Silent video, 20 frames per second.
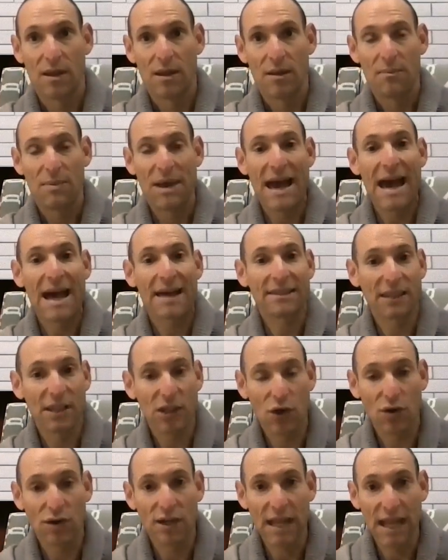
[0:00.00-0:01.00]
path that
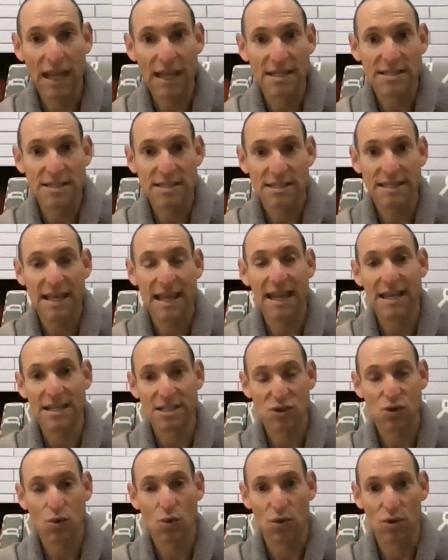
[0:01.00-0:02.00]
your case
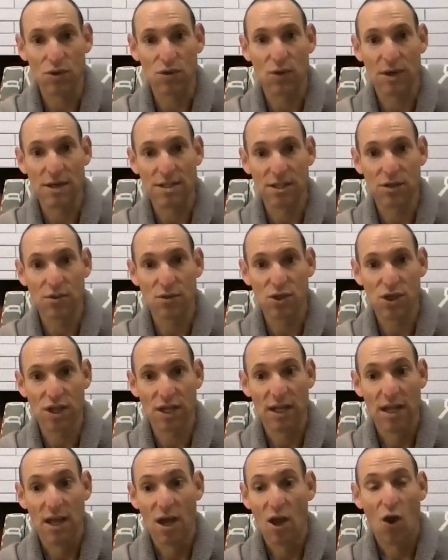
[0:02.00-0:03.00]
takes towards
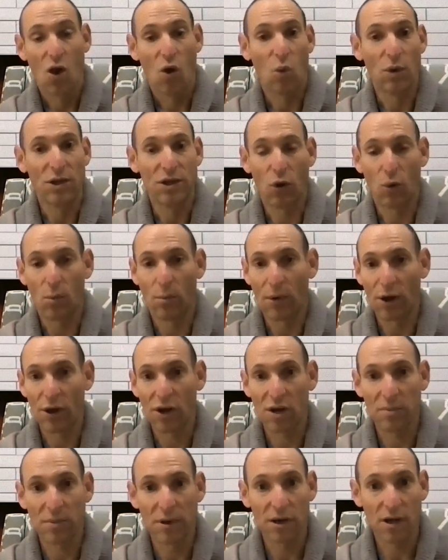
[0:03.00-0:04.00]
resolution. We don't mark
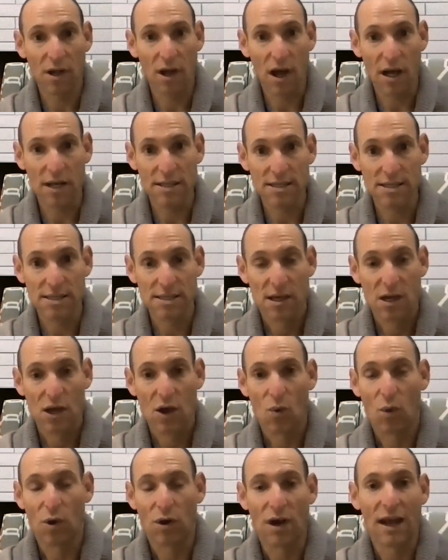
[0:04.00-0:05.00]
up our costs.
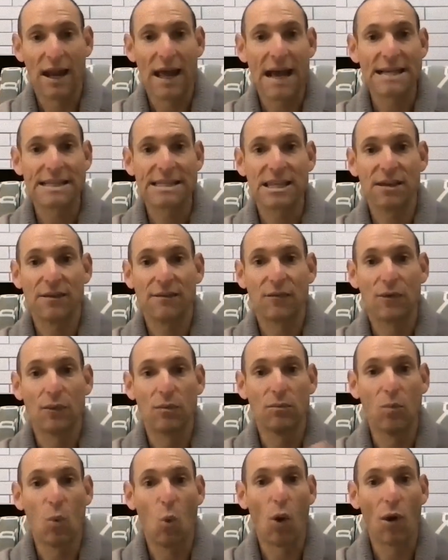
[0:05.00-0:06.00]
We're not asking for
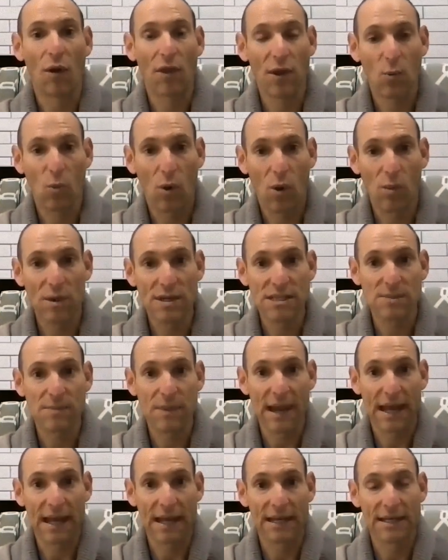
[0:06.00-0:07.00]
more than what we
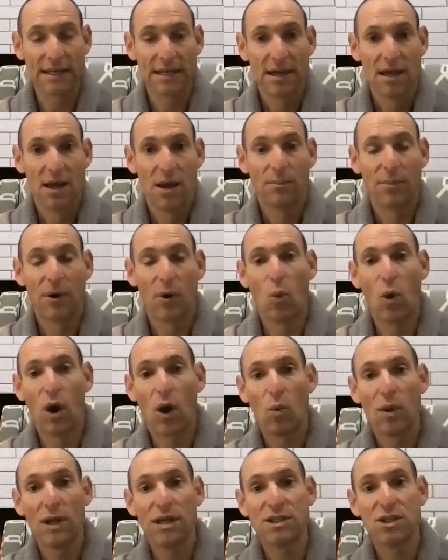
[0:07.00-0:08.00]
spend, but
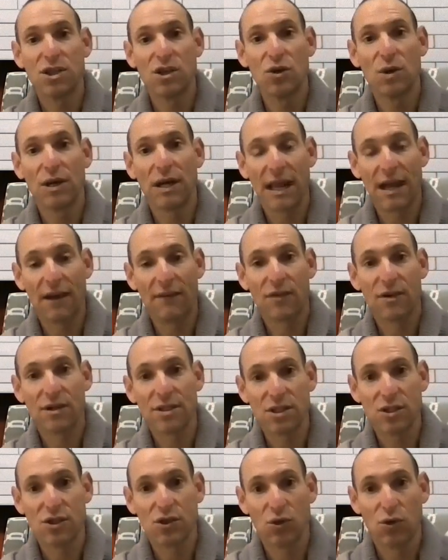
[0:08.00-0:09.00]
what we do in an effort
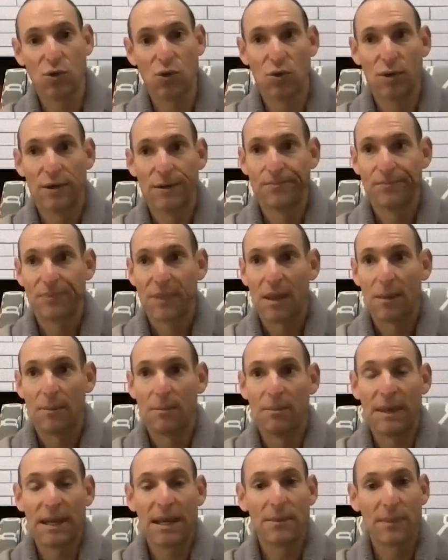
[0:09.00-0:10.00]
to
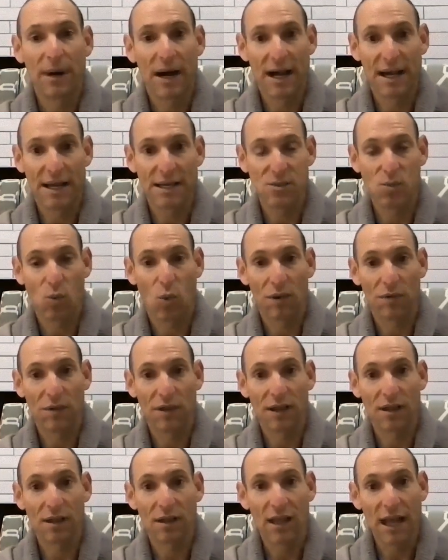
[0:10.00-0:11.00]
minimize what the
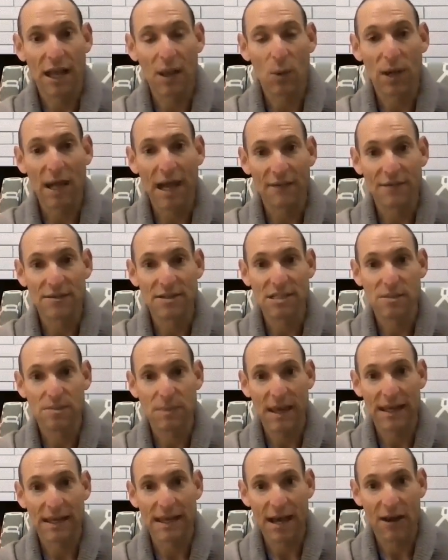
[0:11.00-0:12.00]
client would have to
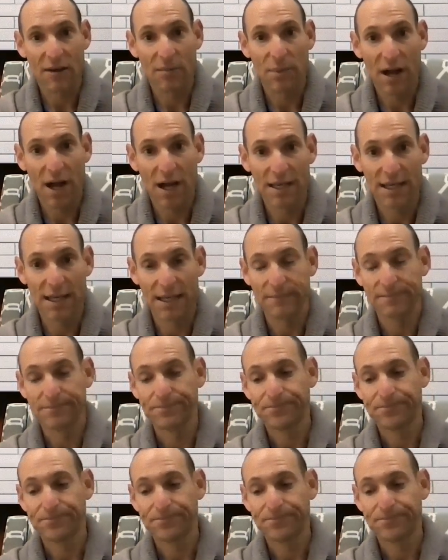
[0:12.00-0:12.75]
spend out of pocket